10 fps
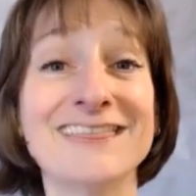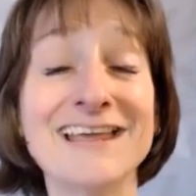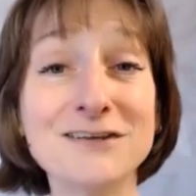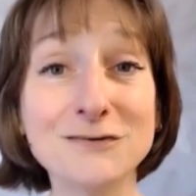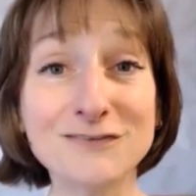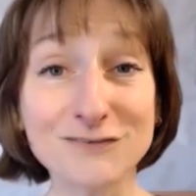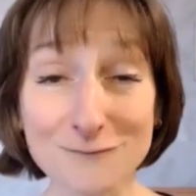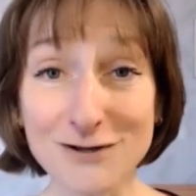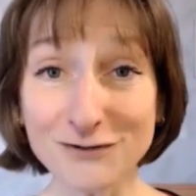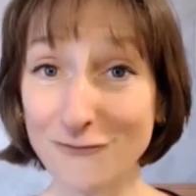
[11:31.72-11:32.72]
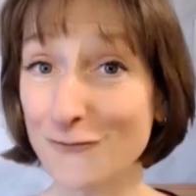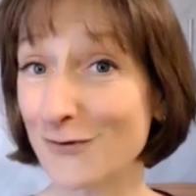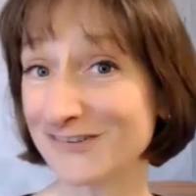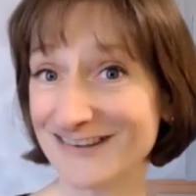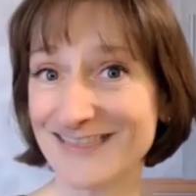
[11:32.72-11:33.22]
Thank you so much for
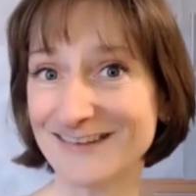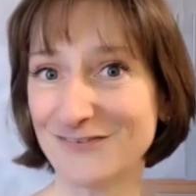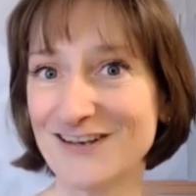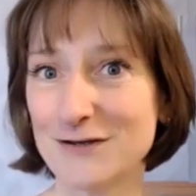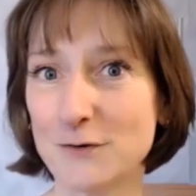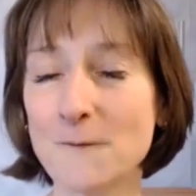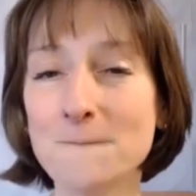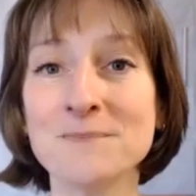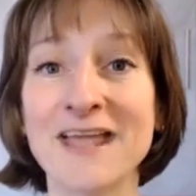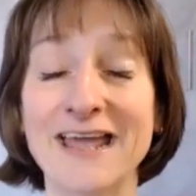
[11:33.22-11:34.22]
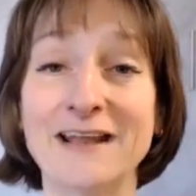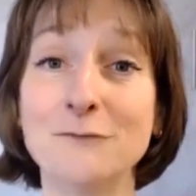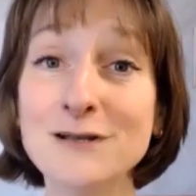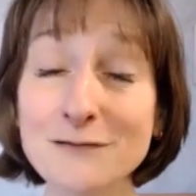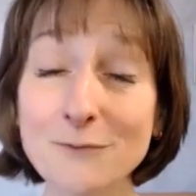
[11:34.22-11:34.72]
watching this video. And I
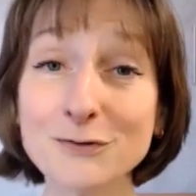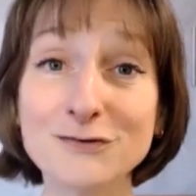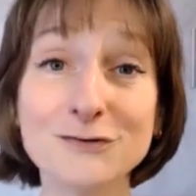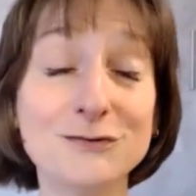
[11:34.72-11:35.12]
really want